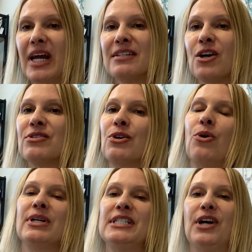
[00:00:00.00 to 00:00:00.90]
it's also
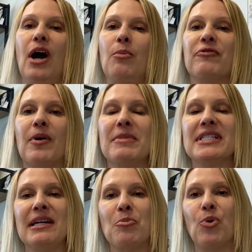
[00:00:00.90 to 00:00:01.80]
going to help from the
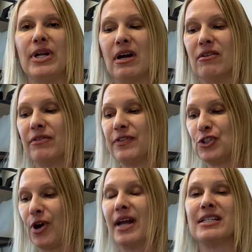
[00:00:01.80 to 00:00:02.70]
standpoint of
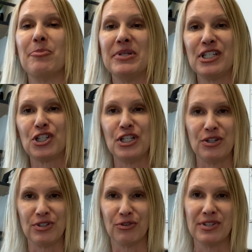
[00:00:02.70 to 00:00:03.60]
trying to position
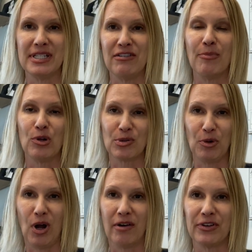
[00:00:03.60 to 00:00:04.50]
you to receive
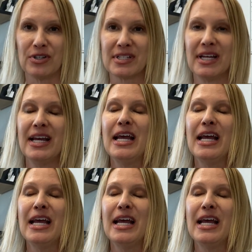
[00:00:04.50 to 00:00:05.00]
multiple offers,